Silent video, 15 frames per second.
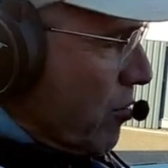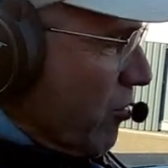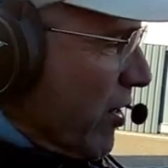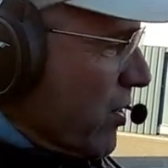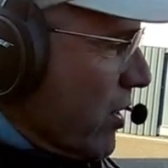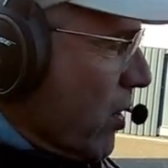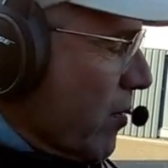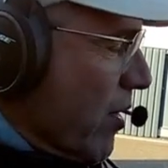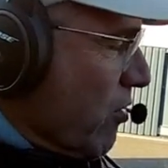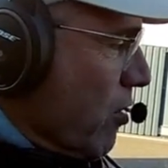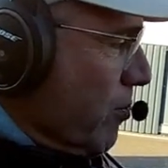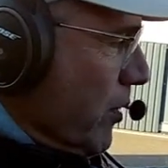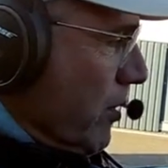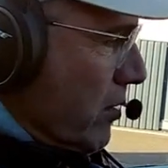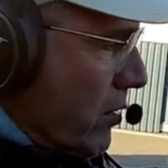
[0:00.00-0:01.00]
is actually quite
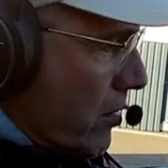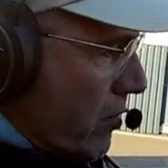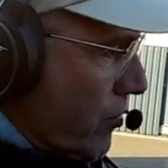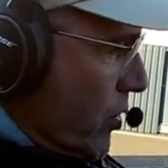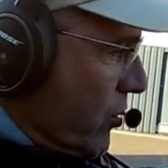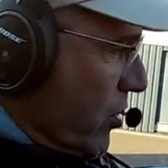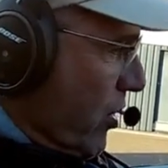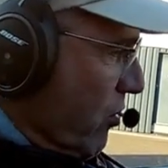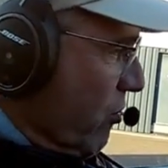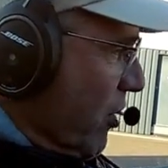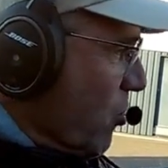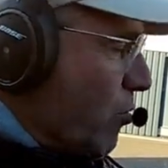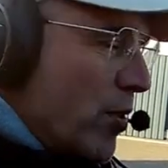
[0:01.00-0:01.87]
simple. You've just got 6